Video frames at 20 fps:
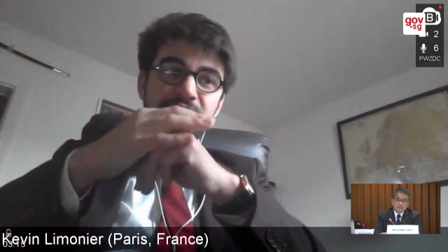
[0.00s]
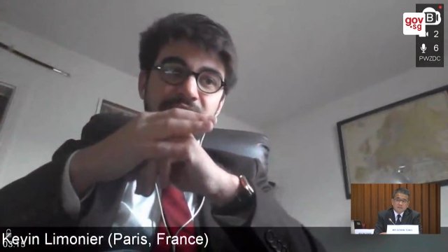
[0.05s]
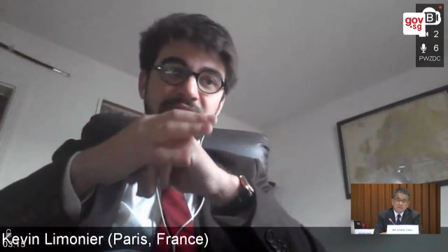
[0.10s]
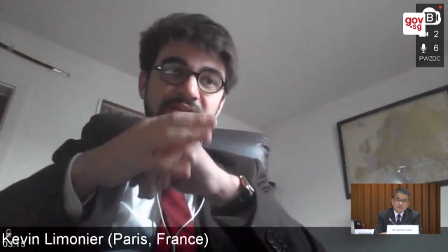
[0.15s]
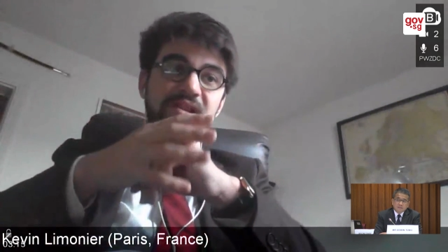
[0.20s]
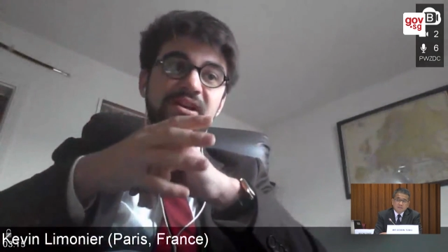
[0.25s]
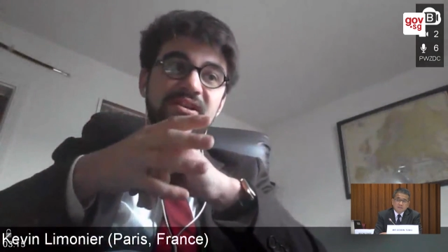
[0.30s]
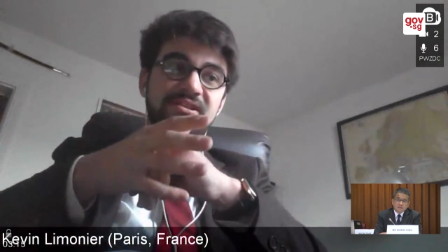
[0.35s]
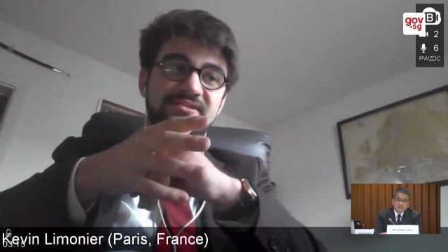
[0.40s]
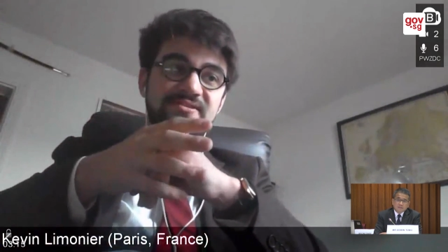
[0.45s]

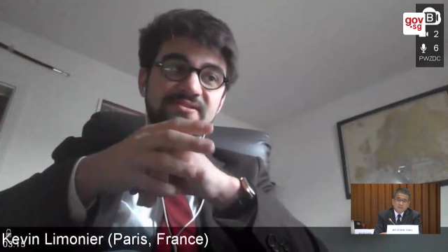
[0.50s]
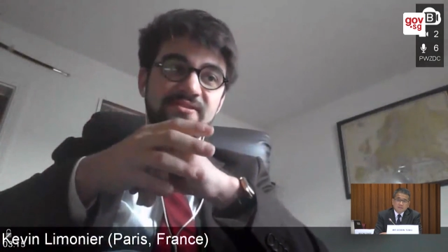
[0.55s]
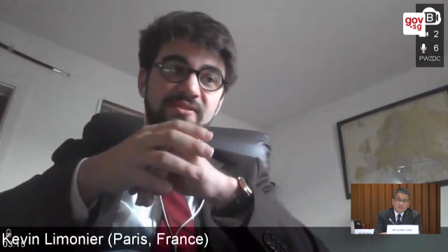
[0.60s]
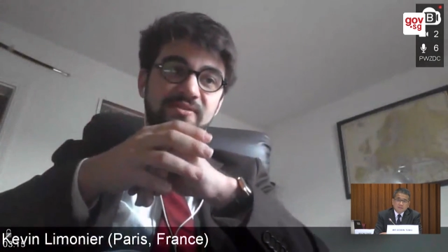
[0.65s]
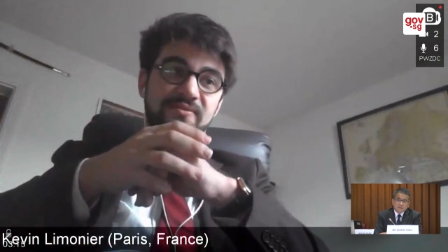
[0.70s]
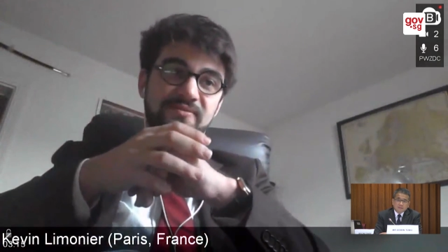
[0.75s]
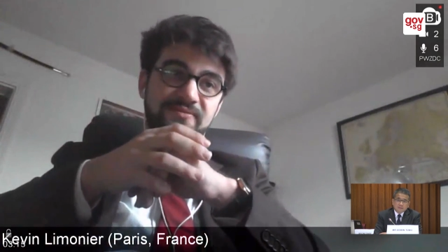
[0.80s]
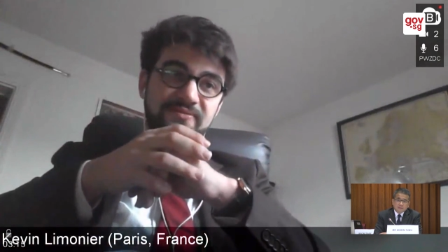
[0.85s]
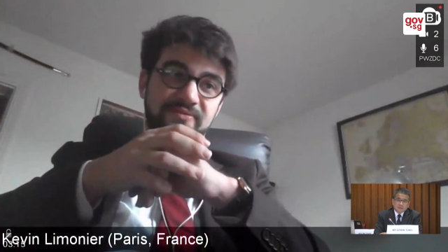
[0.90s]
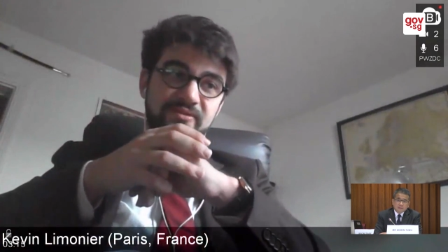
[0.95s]
relays
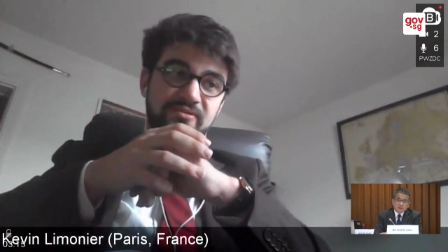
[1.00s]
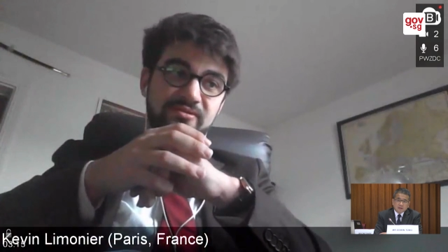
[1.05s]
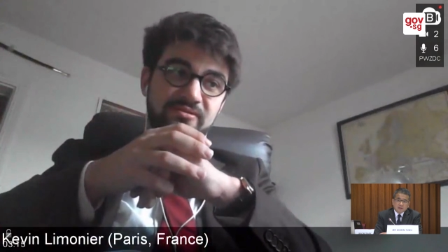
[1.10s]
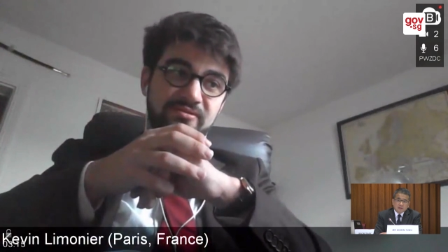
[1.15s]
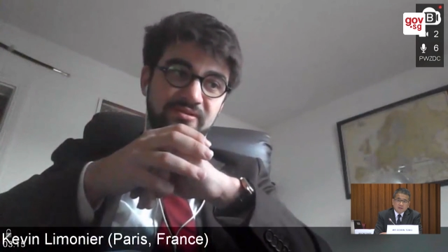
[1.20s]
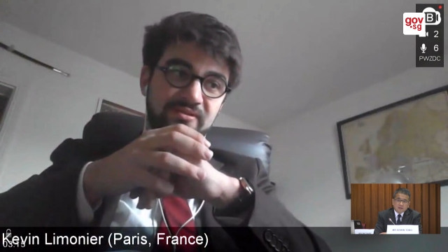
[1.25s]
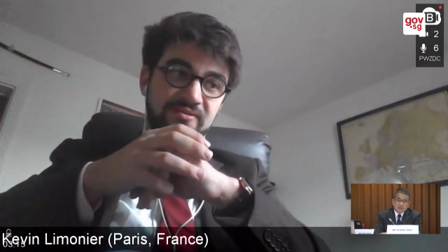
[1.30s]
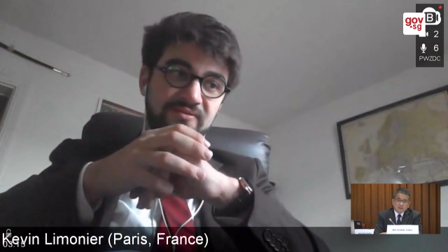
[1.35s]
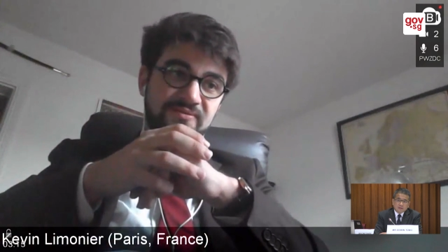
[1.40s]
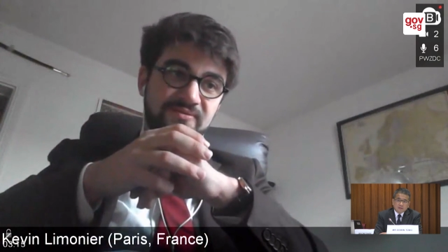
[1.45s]
of
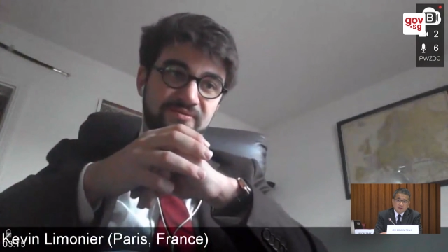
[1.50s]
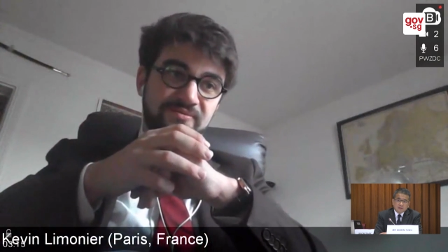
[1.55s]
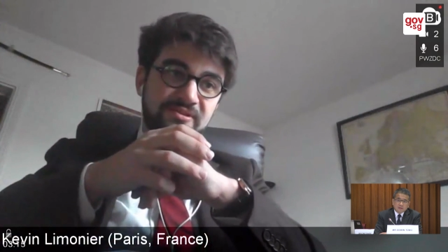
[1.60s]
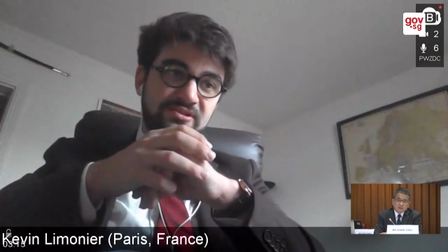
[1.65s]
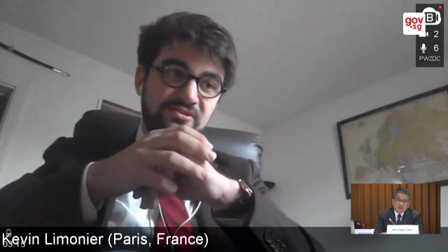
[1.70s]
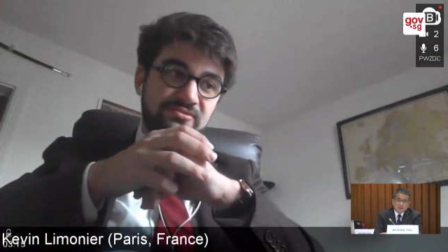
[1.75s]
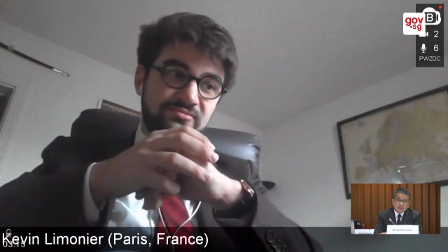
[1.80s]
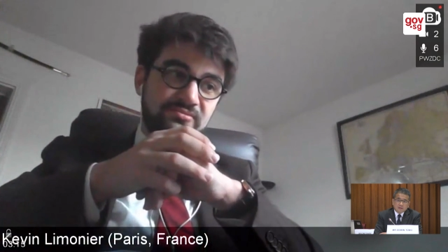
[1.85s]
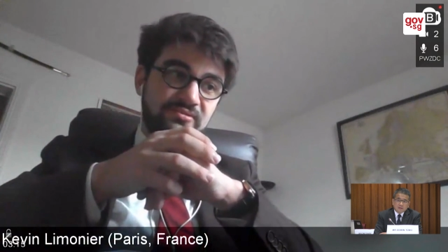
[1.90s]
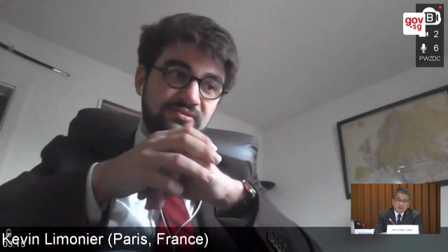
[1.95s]

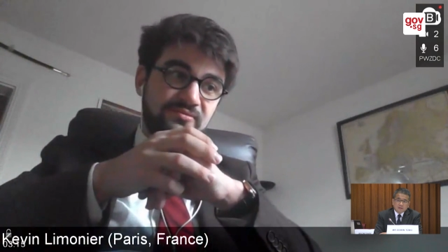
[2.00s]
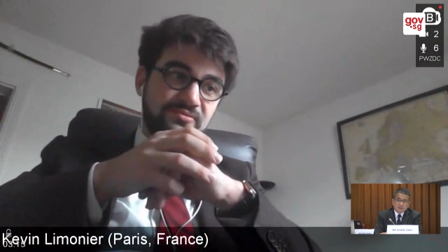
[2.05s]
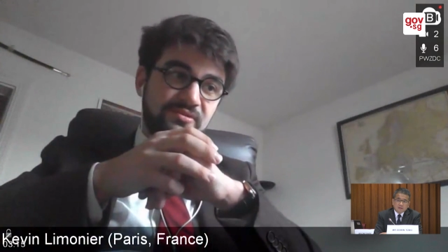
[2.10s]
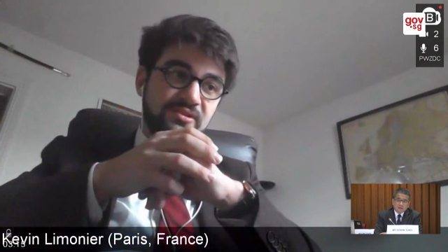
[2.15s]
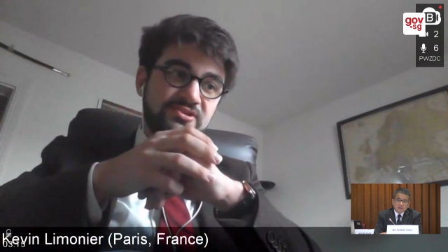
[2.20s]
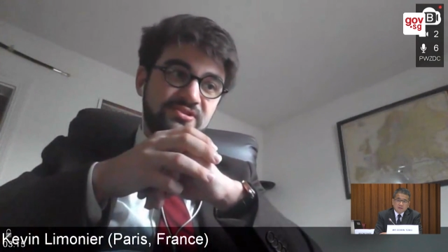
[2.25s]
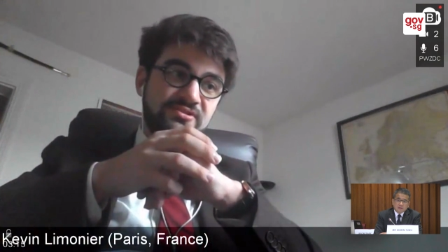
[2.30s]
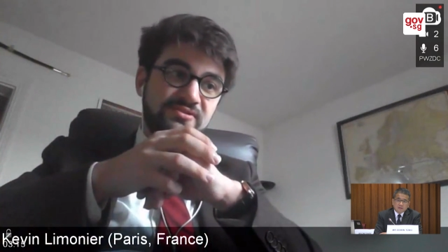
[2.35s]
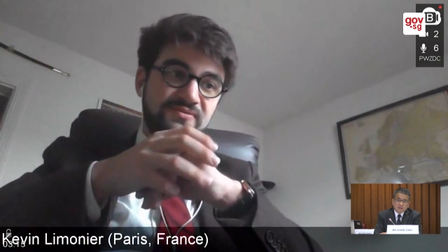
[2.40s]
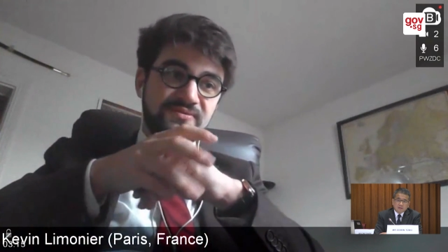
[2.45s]

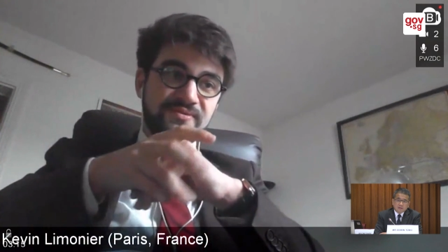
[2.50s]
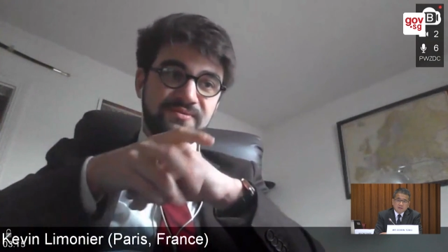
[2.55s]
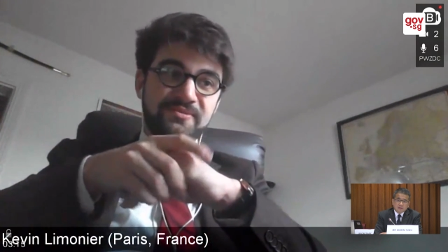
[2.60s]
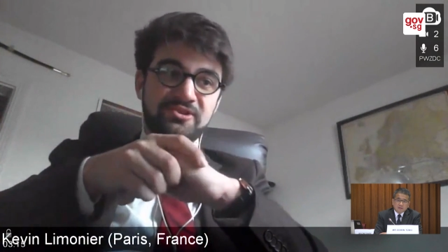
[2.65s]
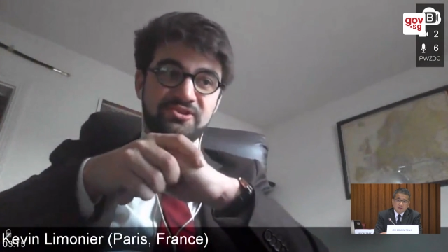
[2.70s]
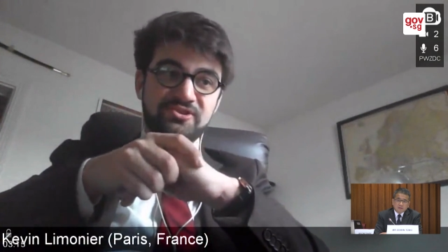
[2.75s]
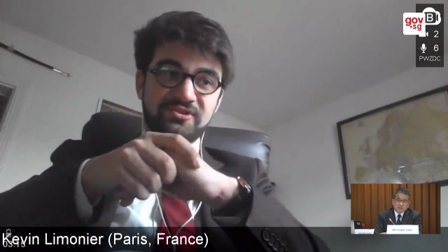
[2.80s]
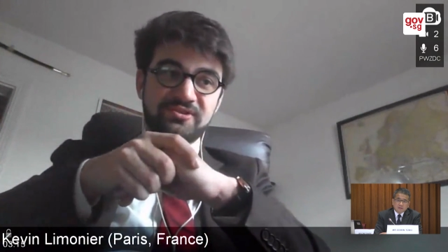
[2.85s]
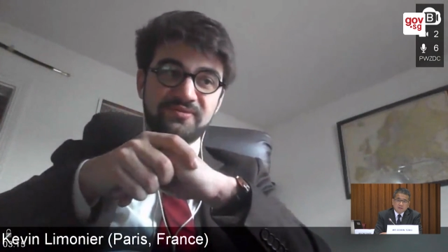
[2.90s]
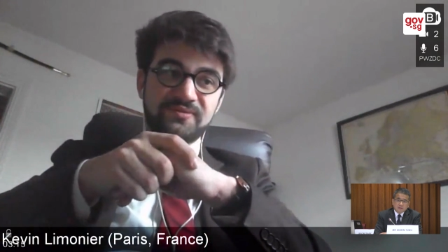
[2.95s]
Russian
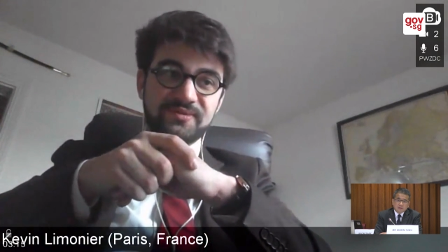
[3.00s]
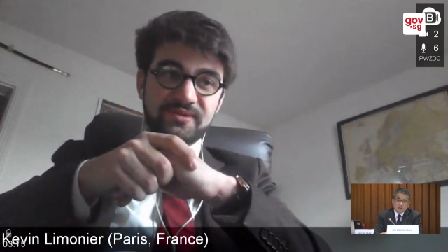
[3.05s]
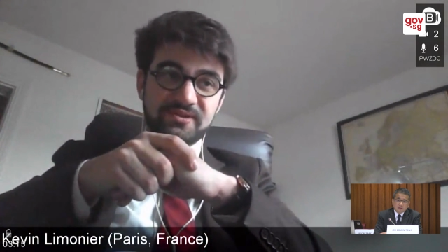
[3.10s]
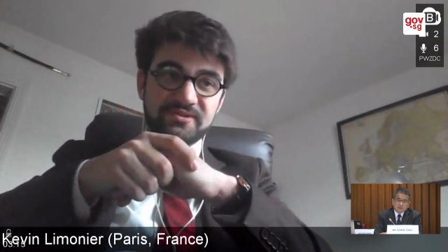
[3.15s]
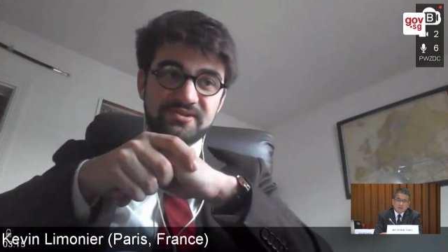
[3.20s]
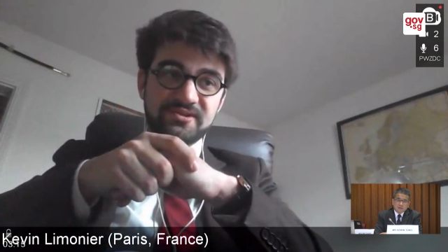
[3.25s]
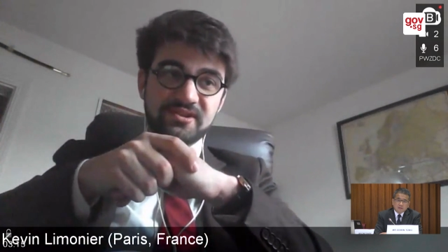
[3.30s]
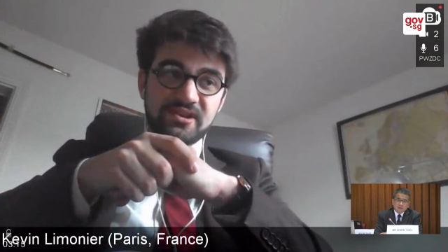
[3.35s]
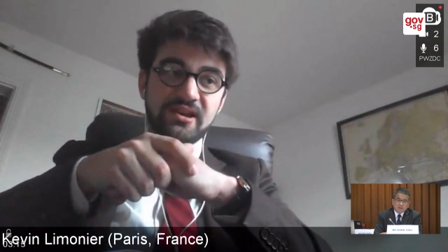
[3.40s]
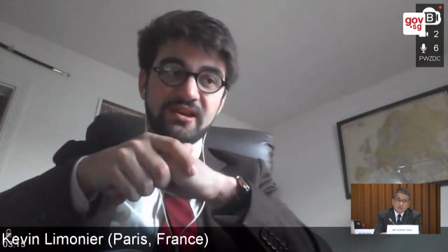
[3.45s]
information in
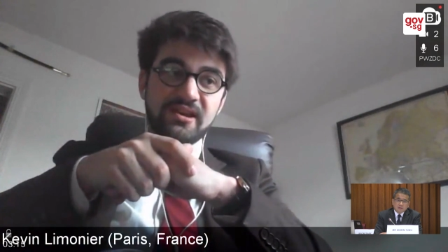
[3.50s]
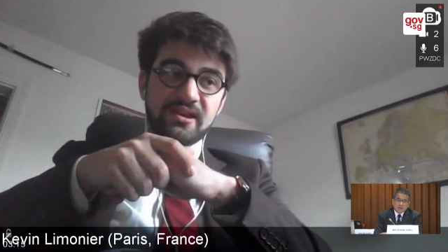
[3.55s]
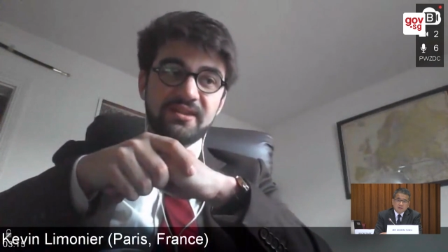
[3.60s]
France,